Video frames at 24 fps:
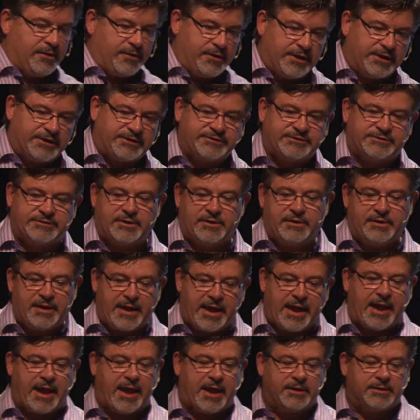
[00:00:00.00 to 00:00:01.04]
this and
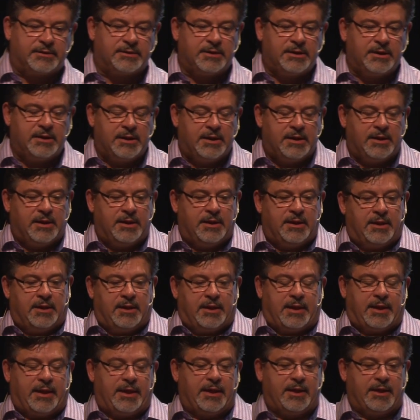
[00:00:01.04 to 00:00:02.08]
that.
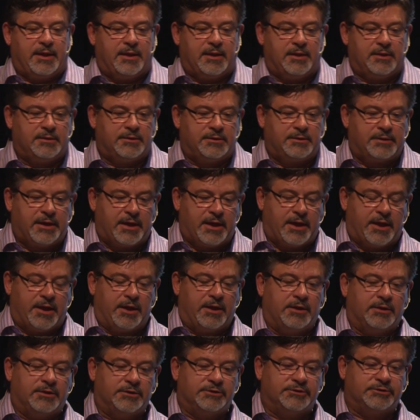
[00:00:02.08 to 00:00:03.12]
And
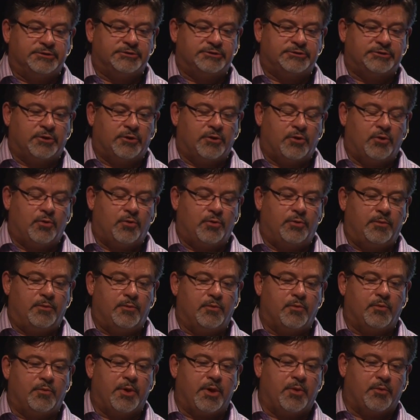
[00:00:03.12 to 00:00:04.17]
so
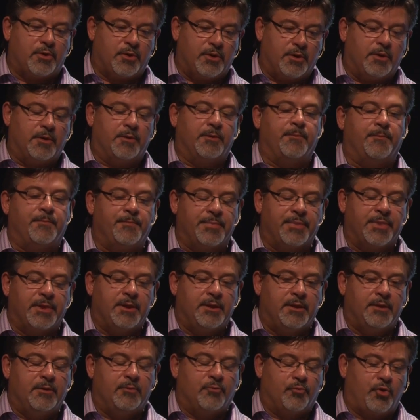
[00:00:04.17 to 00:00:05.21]
we were
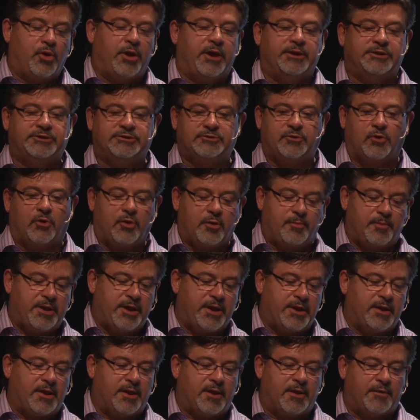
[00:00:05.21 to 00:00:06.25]

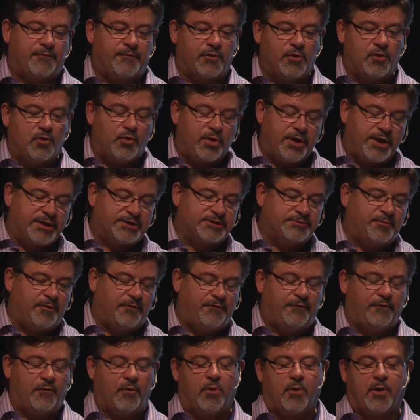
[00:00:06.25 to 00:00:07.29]
brainstorming a few weeks
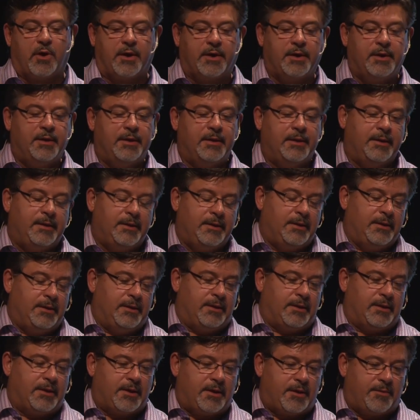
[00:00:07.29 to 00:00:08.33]
before,
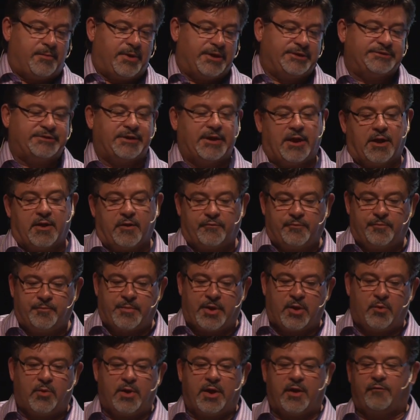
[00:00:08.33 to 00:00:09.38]
myself,
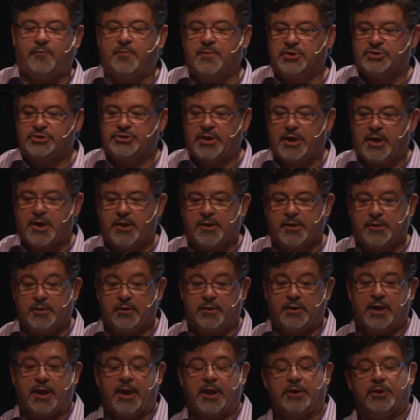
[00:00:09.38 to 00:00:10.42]
my wife Michelle, and
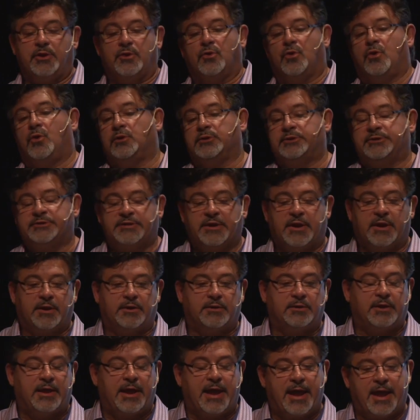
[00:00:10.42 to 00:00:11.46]
our 9-year-old
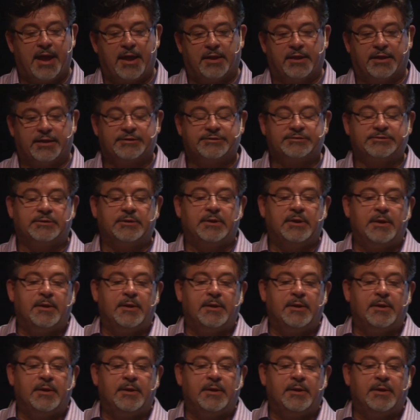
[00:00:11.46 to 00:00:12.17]
son Alex,